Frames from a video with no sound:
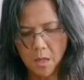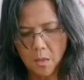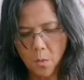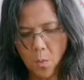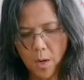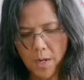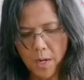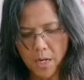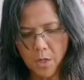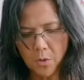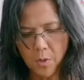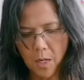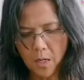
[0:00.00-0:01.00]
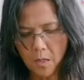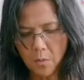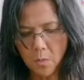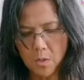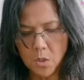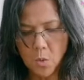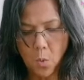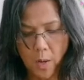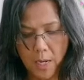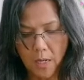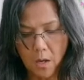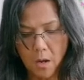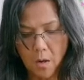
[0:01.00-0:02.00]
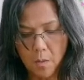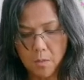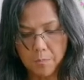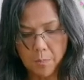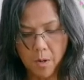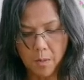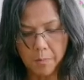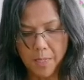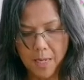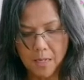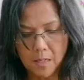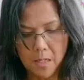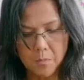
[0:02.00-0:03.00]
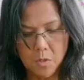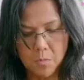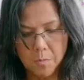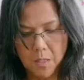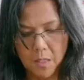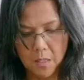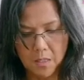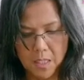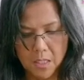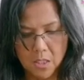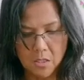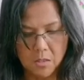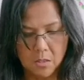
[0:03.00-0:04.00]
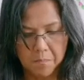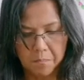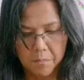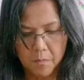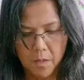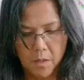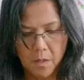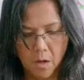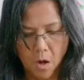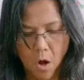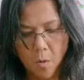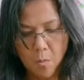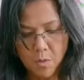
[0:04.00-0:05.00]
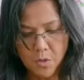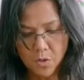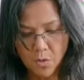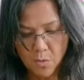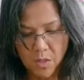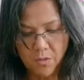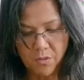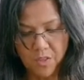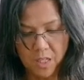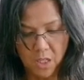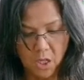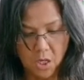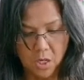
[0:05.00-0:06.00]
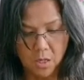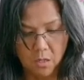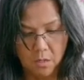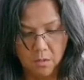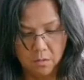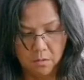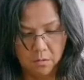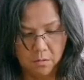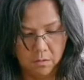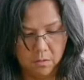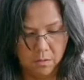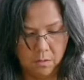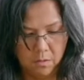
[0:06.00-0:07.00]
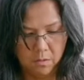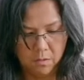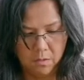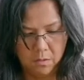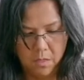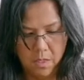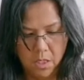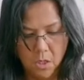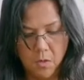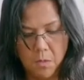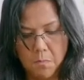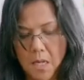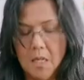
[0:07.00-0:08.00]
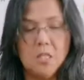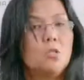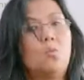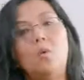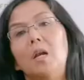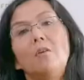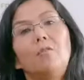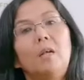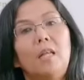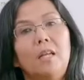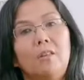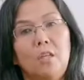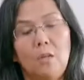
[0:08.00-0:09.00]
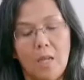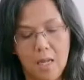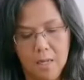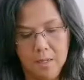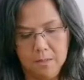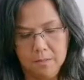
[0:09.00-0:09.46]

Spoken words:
The one I created was quite long. It probably ended up to be at least almost 3 feet long. You can make it to whatever length you like.